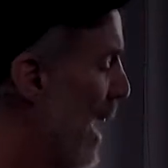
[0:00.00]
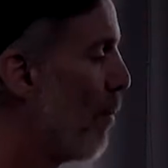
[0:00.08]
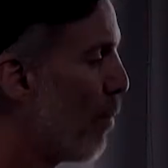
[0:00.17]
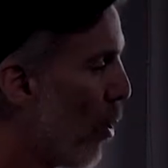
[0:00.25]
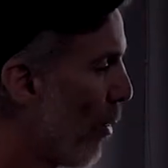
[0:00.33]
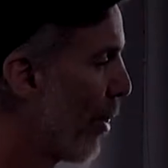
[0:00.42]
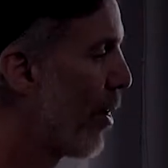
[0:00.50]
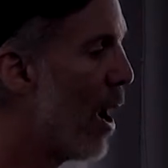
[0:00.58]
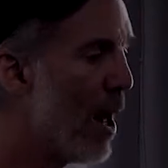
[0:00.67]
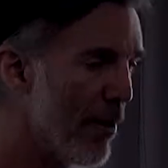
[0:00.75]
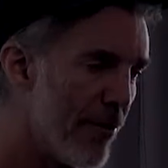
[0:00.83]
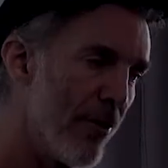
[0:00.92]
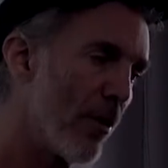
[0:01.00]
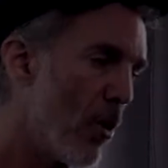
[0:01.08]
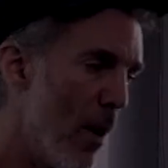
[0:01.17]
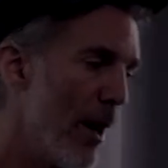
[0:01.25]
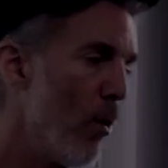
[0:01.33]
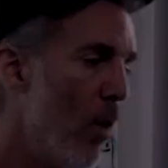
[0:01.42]
I have both thought for
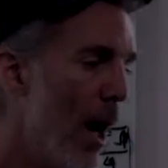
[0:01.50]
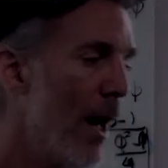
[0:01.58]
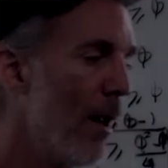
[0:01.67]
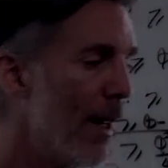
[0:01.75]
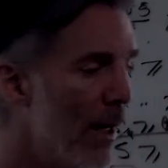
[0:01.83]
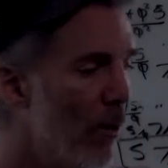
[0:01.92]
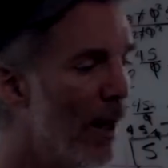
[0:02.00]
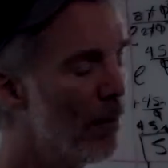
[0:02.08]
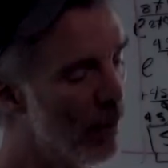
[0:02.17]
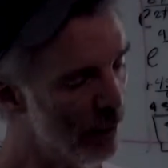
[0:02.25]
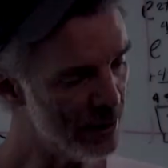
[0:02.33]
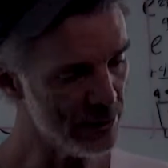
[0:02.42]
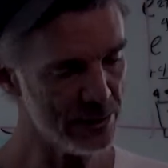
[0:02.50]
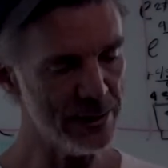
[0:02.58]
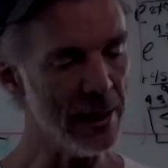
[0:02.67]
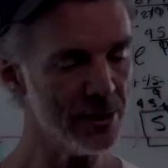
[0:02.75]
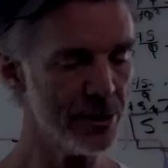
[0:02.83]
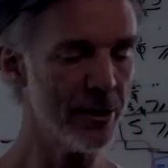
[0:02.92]
quite a while anyway, but we just
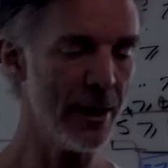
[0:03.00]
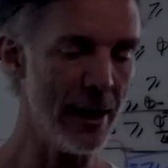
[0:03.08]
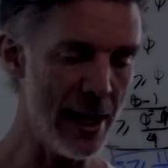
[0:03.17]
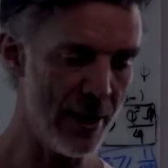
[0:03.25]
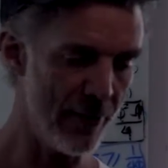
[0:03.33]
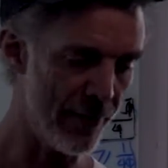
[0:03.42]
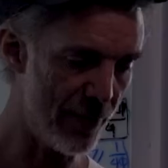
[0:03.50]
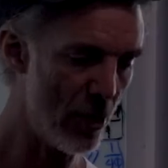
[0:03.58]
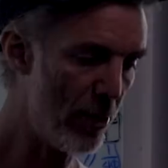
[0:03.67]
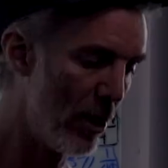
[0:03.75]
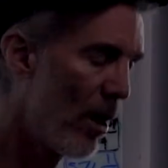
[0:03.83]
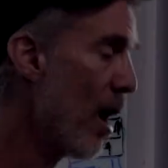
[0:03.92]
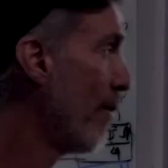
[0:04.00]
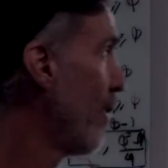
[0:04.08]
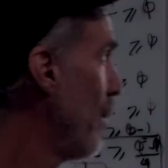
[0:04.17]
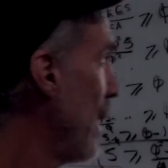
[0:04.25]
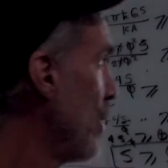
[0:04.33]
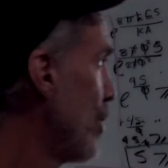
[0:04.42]
yesterday had a verbal
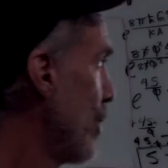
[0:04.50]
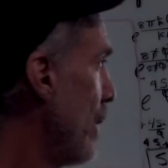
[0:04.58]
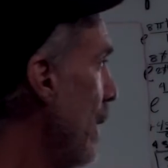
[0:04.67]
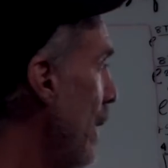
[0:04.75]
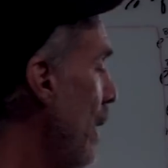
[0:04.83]
confirmation.